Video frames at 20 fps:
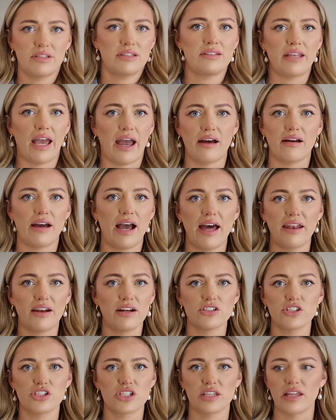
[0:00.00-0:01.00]
Yeah, and
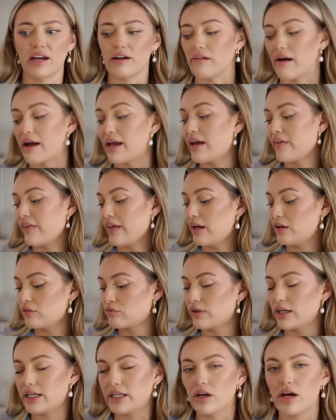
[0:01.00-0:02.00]
I just think they're great, and they look
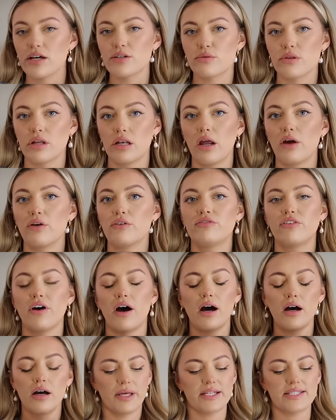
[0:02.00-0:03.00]
really nice with a
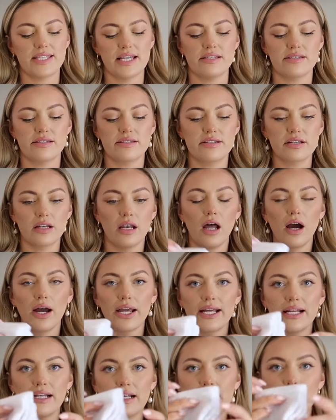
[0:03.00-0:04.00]
loafer because they're
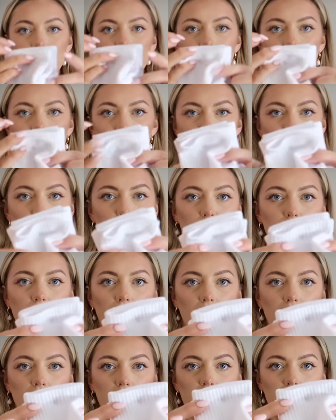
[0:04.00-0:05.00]
slightly
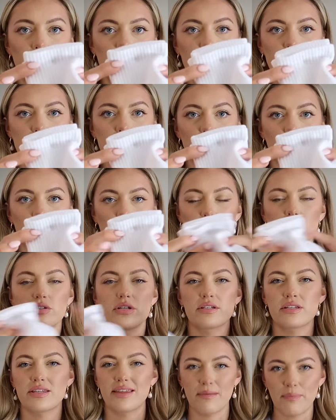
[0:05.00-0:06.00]
taller. socks,
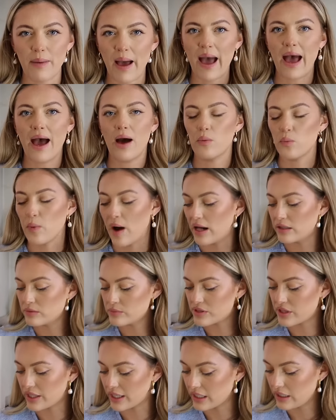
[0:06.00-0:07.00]
so they pair well
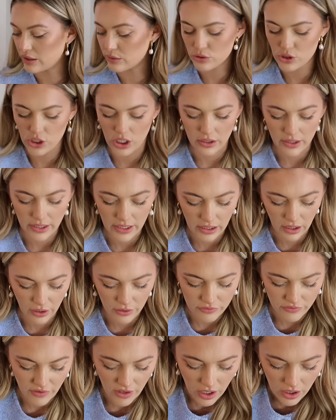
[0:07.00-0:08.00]
with like a little chunky
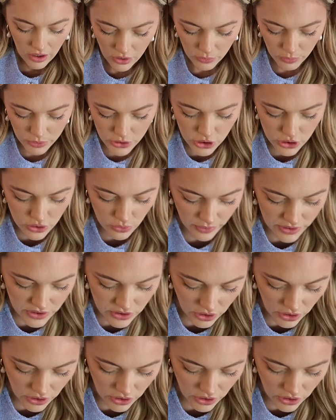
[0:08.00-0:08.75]
loafer, which is always